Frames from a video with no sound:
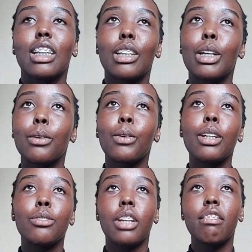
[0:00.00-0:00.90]
Like, no
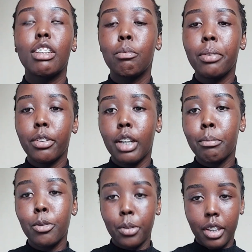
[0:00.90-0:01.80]
one should have an opinion
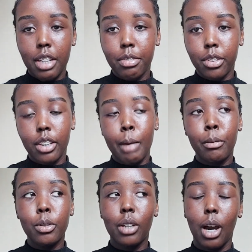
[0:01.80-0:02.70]
about your life or
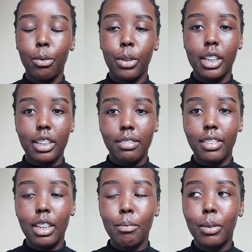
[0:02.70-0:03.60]
about how you are
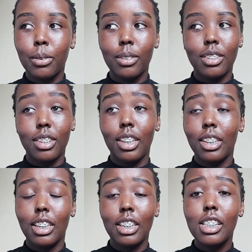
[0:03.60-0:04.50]
living, because
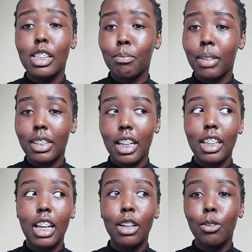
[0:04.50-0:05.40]
it doesn't matter.
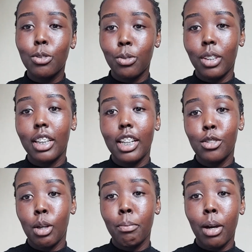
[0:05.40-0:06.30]
They are not you, and that's
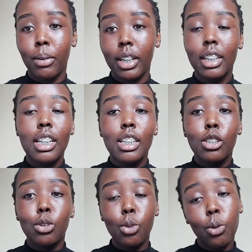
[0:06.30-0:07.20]
your power.
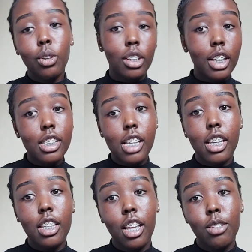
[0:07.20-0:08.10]
So that's the
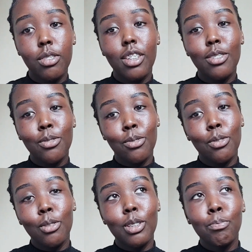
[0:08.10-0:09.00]
other thing that you needed to know,
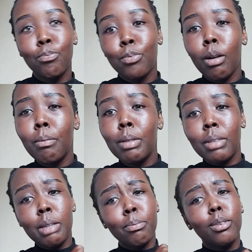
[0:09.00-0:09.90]
because probably
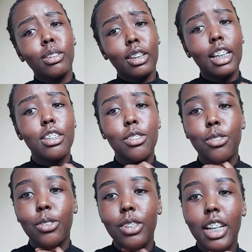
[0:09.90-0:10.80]
many people get into
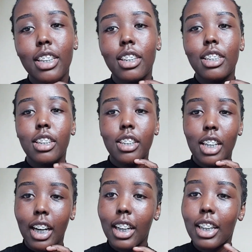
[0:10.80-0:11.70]
uni and they change
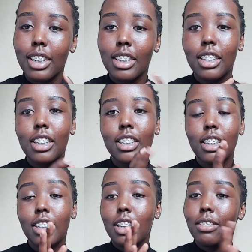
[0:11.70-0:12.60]
their characters and they
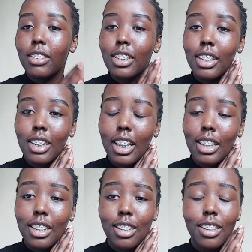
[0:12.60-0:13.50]
change everything,
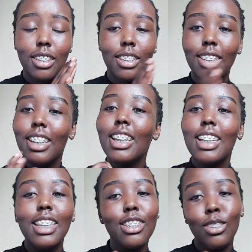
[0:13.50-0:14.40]
and
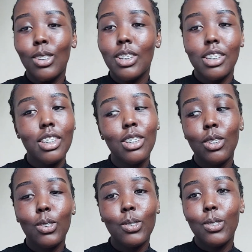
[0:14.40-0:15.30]
it's not
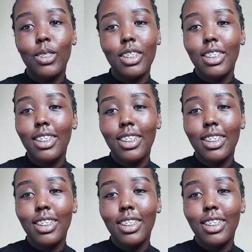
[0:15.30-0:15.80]
good.